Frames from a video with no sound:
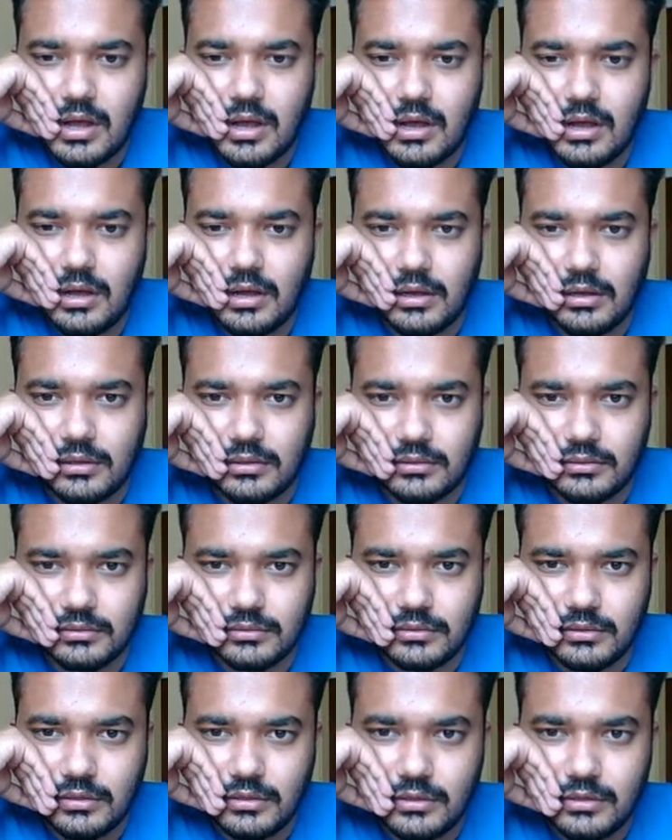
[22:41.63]
Huh.
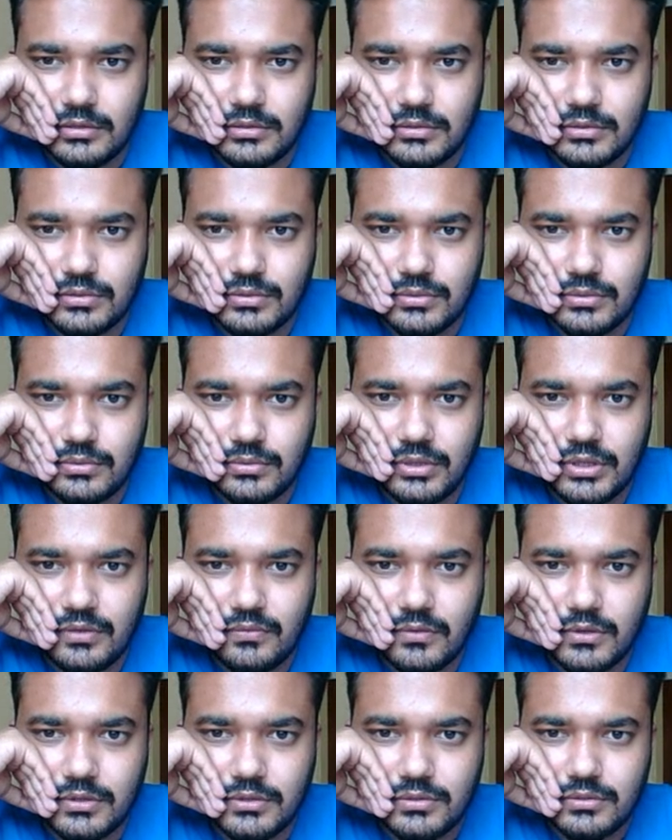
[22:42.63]
So he
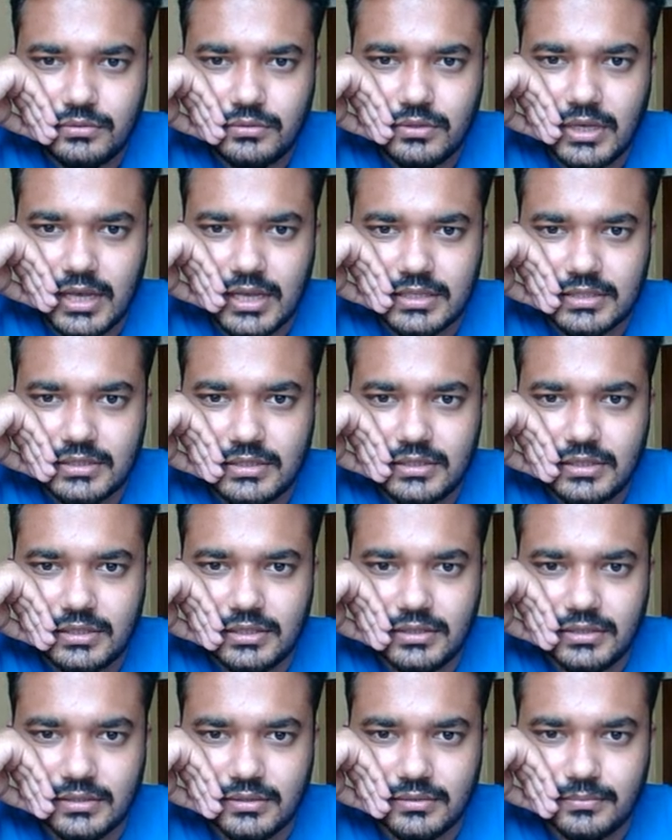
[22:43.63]
wants to castle
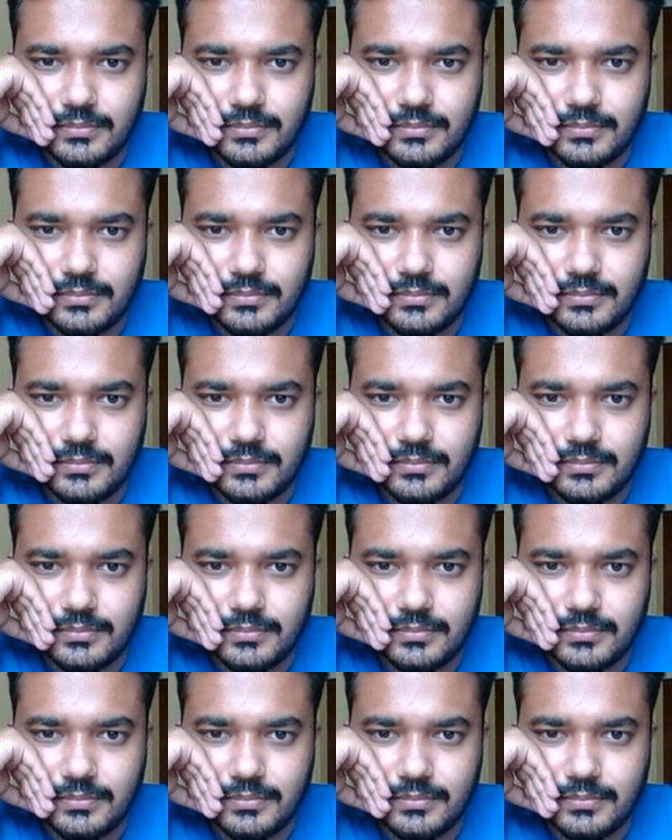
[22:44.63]
here.